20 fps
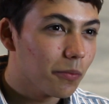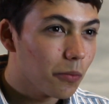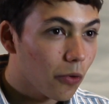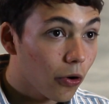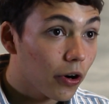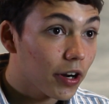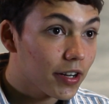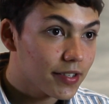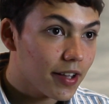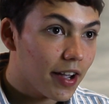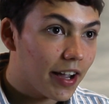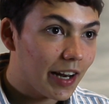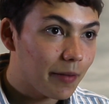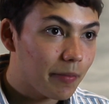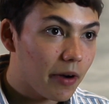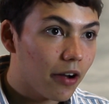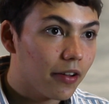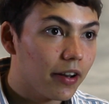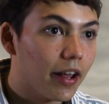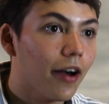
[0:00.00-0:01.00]
more excited
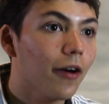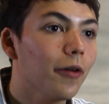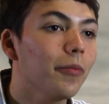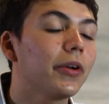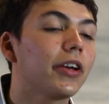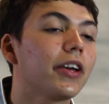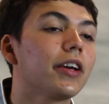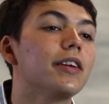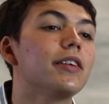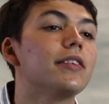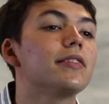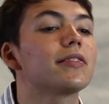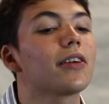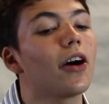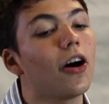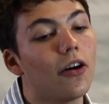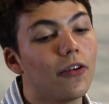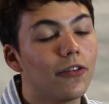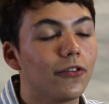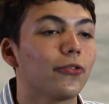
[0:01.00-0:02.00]
about now because
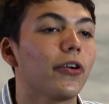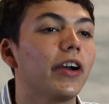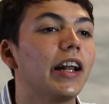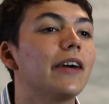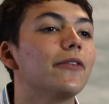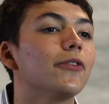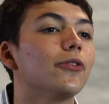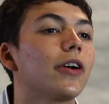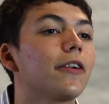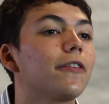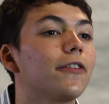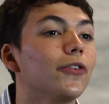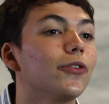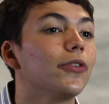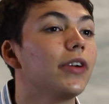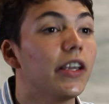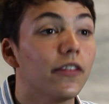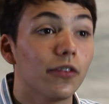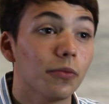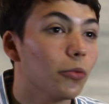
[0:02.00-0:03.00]
after A-level I
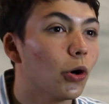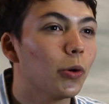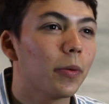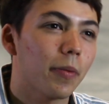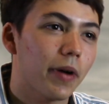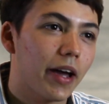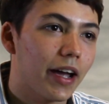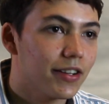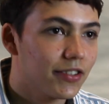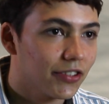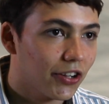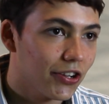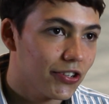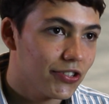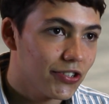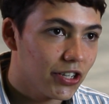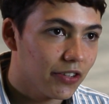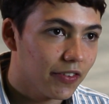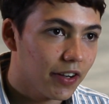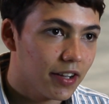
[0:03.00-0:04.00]
feel even more prepared to go
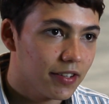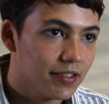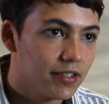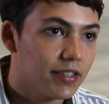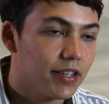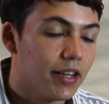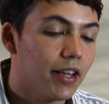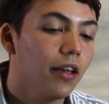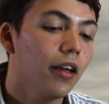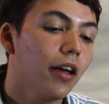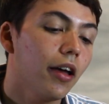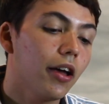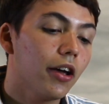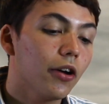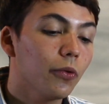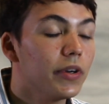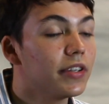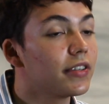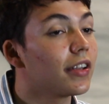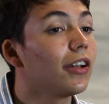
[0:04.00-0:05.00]
to university.
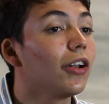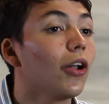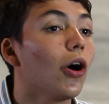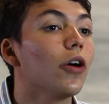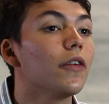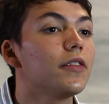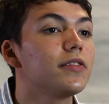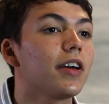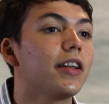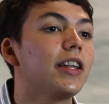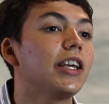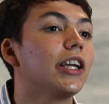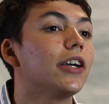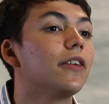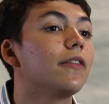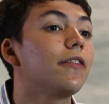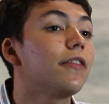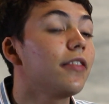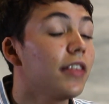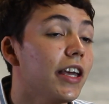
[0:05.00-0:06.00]
We did a lot of studying
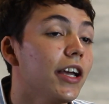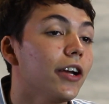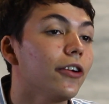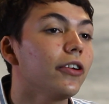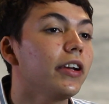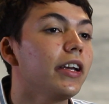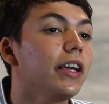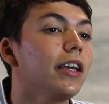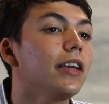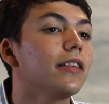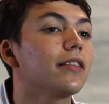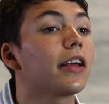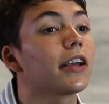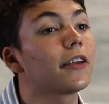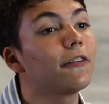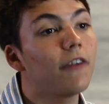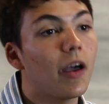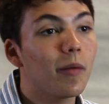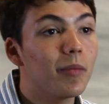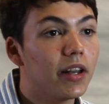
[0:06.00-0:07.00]
of theory
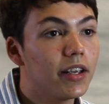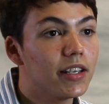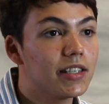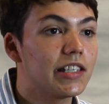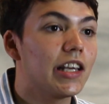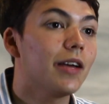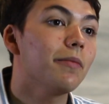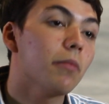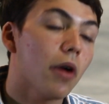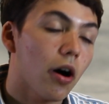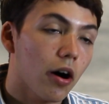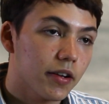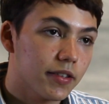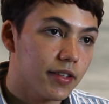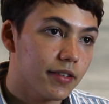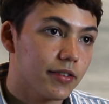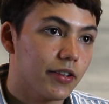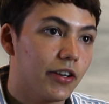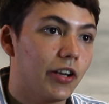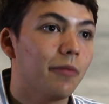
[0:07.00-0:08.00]
like feminism,
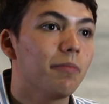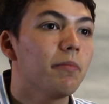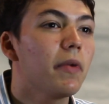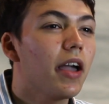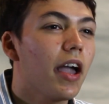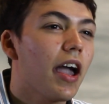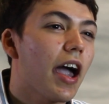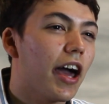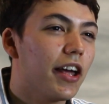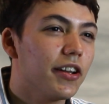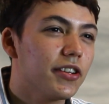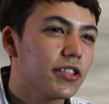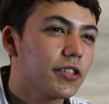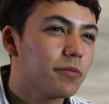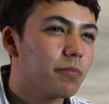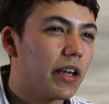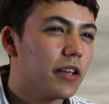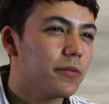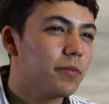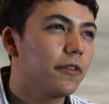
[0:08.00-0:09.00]
Marxism, and it
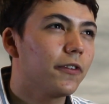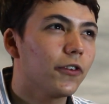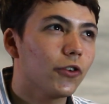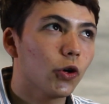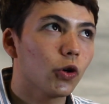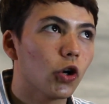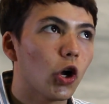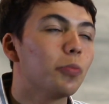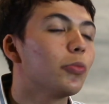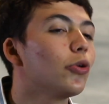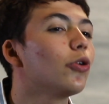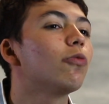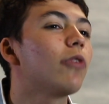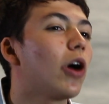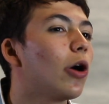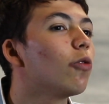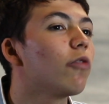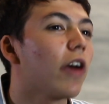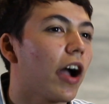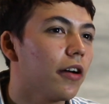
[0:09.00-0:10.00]
just makes me feel a lot more
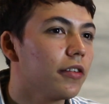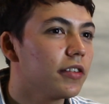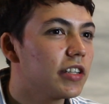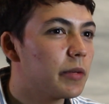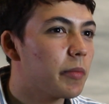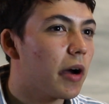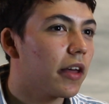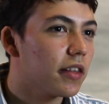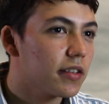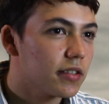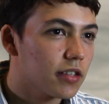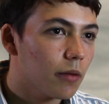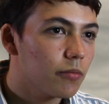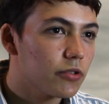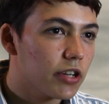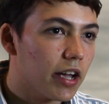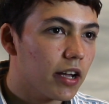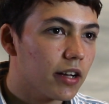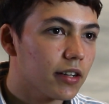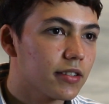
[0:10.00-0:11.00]
well-rounded about the
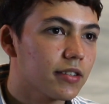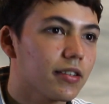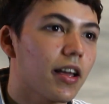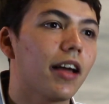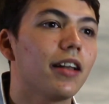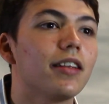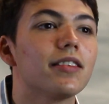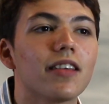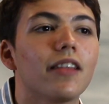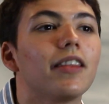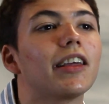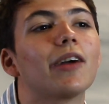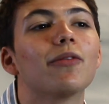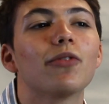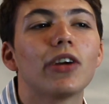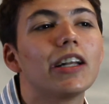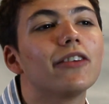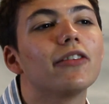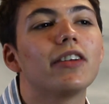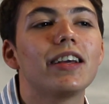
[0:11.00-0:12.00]
subject, and it's something I'm
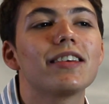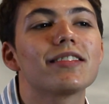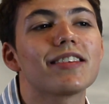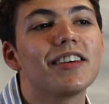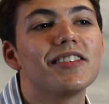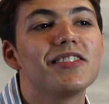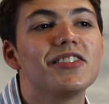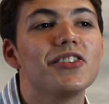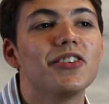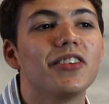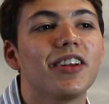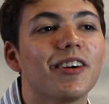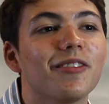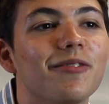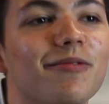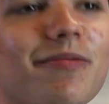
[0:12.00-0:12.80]
really, really excited to do now.